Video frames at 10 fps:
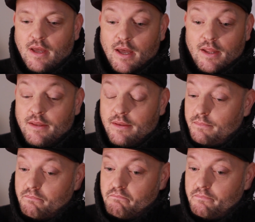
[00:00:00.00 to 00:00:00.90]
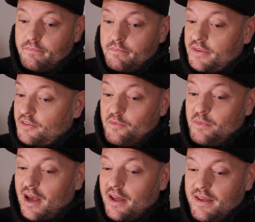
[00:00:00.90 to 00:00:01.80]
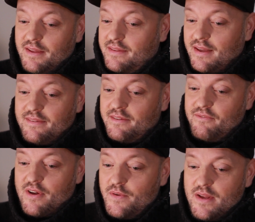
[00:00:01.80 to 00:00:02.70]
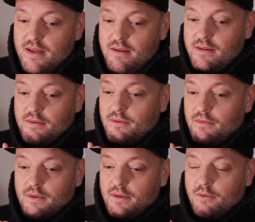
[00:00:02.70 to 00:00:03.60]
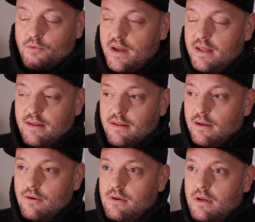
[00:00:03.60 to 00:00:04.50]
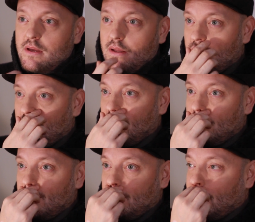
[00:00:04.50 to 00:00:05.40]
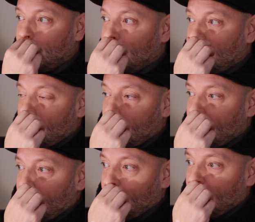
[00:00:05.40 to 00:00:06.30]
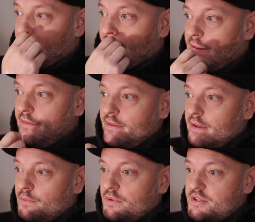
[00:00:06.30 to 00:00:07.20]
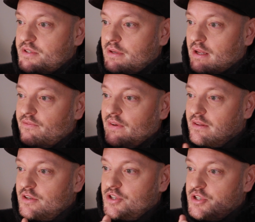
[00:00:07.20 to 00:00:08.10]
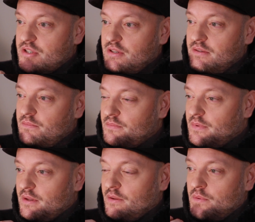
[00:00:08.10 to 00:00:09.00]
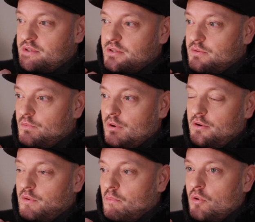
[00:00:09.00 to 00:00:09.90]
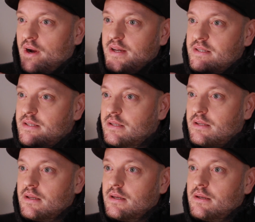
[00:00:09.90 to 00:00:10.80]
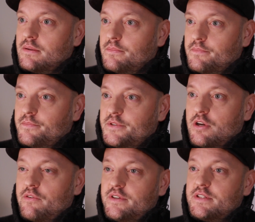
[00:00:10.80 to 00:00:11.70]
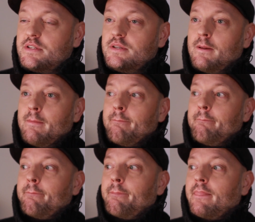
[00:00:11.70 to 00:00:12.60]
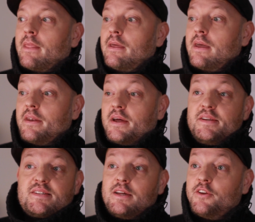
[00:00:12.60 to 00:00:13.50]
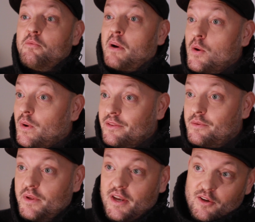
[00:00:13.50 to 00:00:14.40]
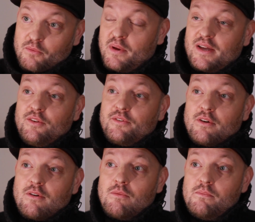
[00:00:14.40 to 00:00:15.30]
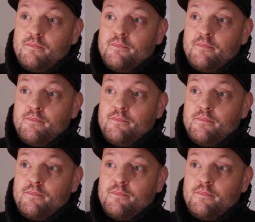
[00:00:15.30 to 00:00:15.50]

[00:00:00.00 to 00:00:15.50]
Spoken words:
But it had a very great look, and it was like vintage, and it was a rubberized surface. And I decided to buy one when I got back to Stockholm.